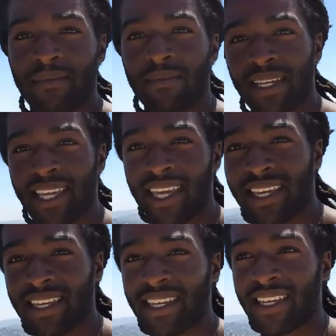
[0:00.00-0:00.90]
But
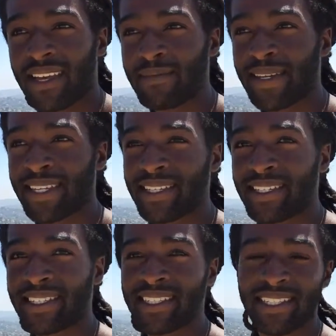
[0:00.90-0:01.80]
yeah, I mean,
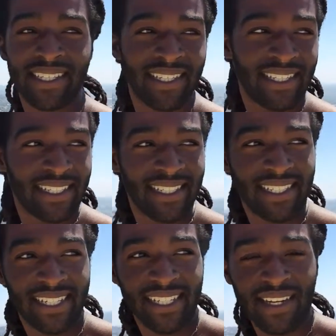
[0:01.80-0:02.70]

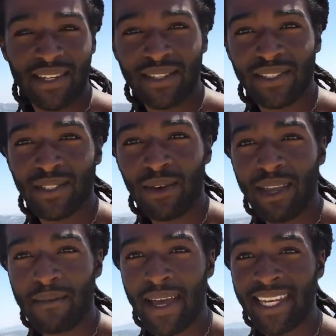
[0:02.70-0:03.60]
just
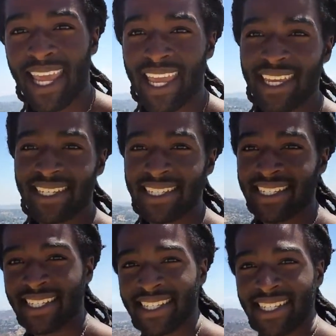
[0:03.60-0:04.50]
enjoying my day and
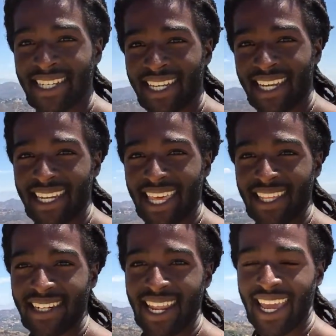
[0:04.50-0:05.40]

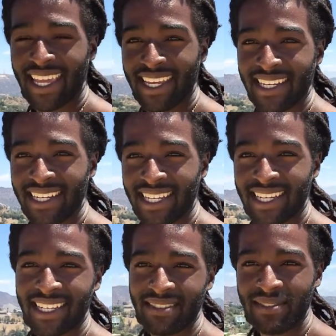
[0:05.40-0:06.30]
another day in
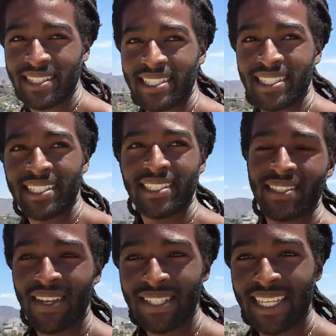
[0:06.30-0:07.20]
what is it,
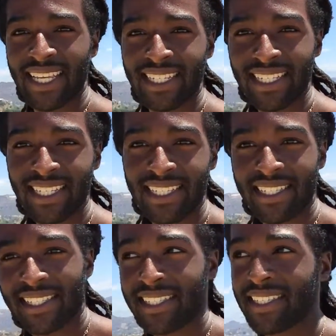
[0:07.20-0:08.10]
Los Angeles.